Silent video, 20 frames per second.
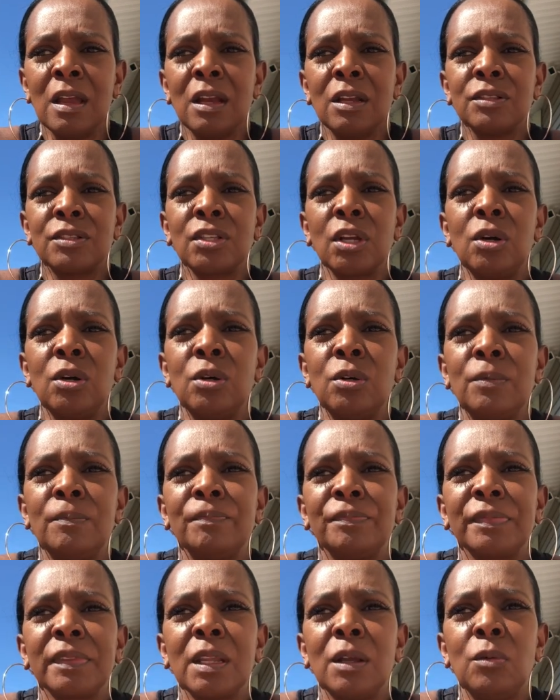So
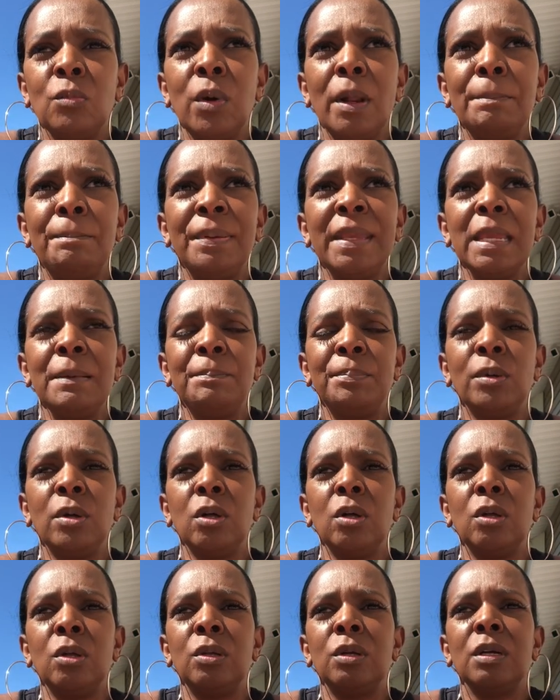when
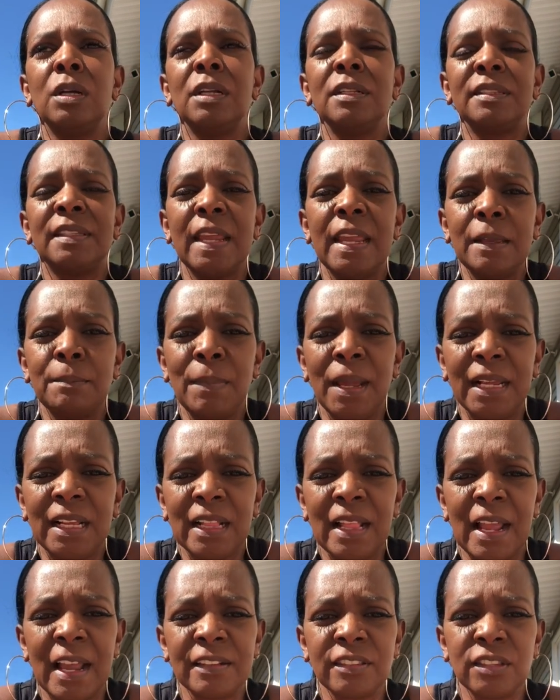people take my
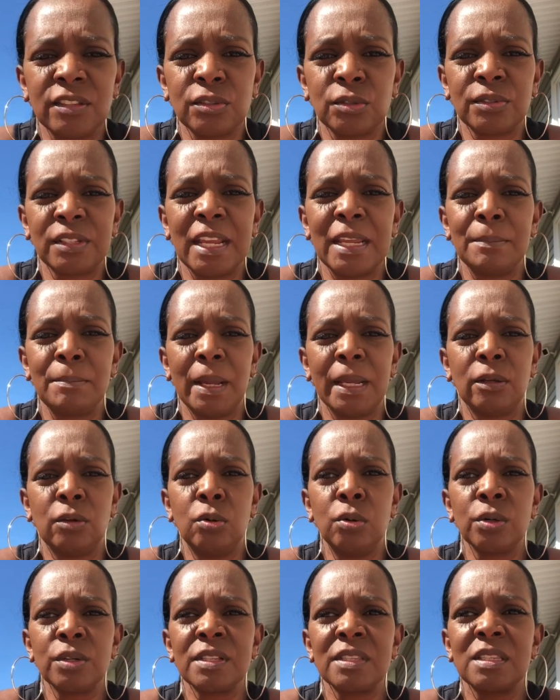classes or take my
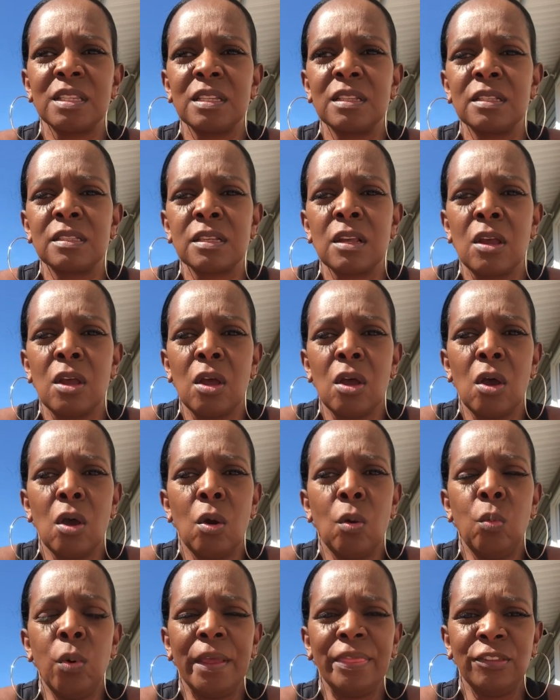courses,
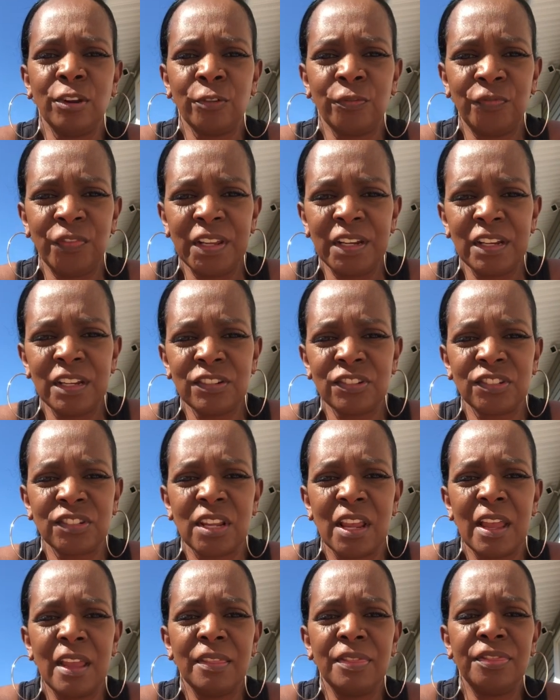when they're finished,
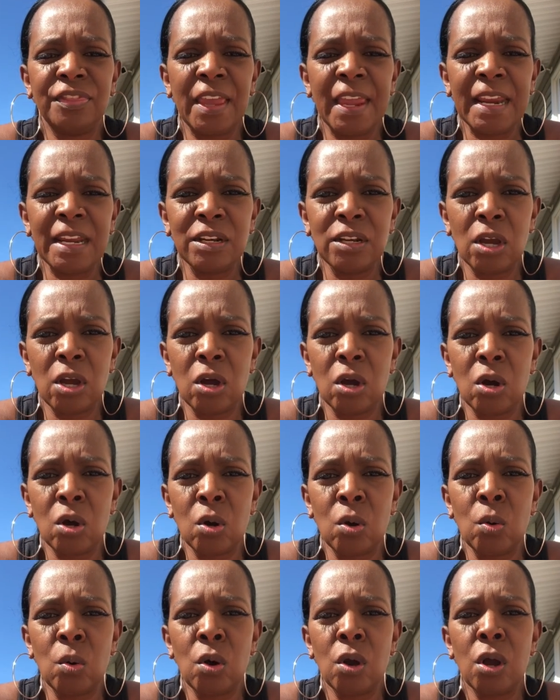they
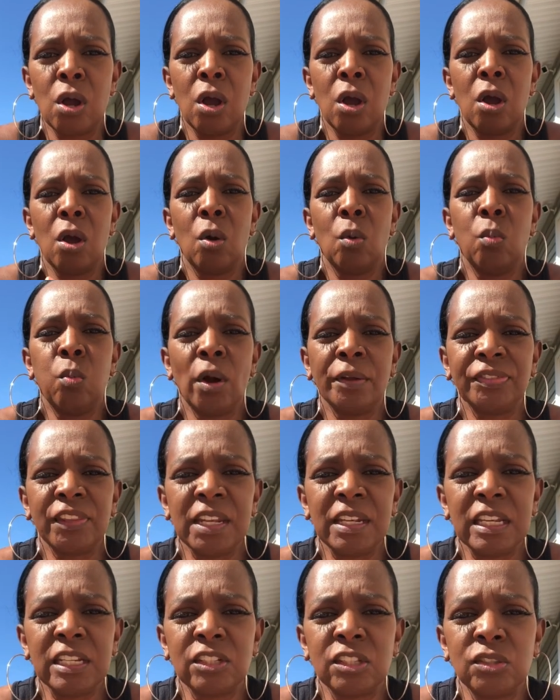know what they
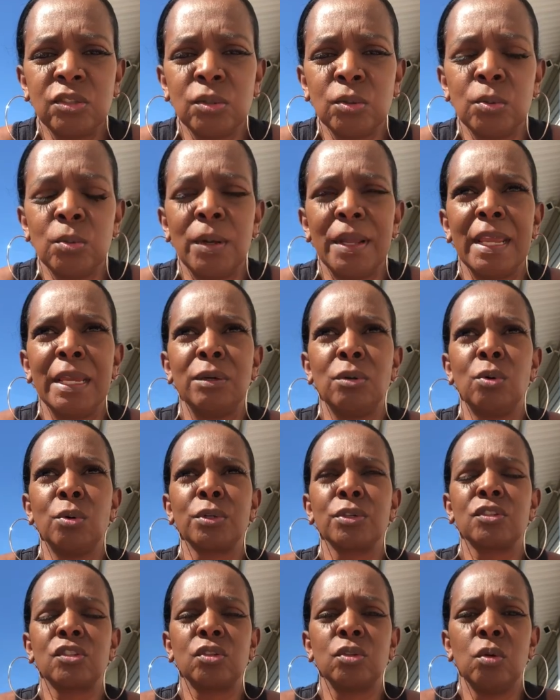need to do in
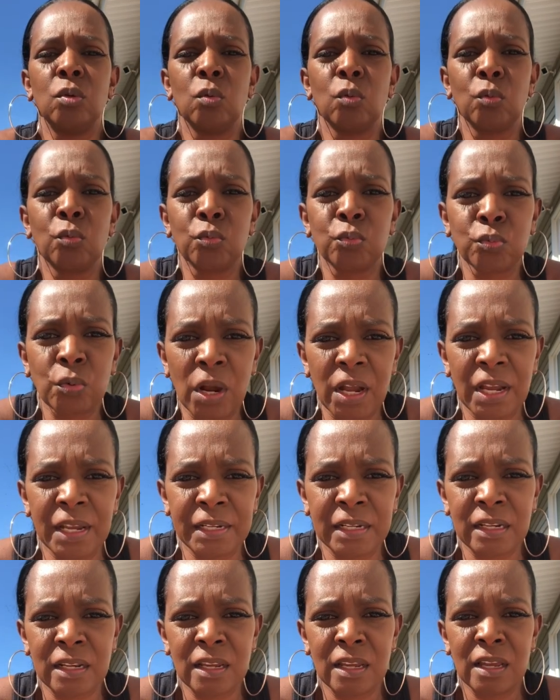order to
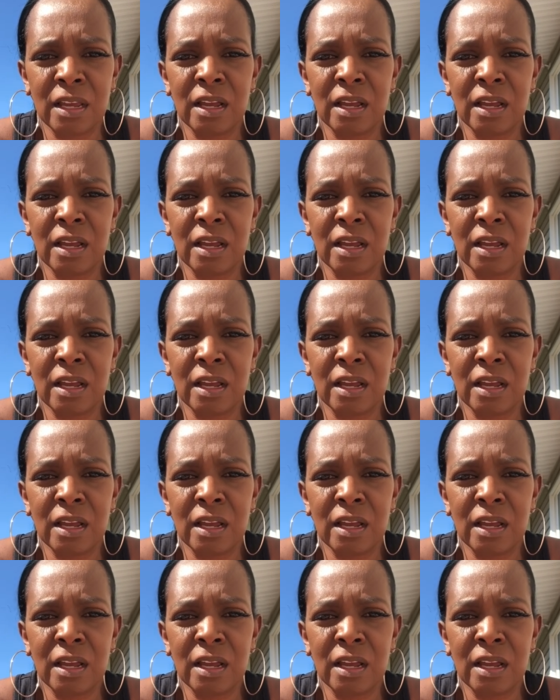run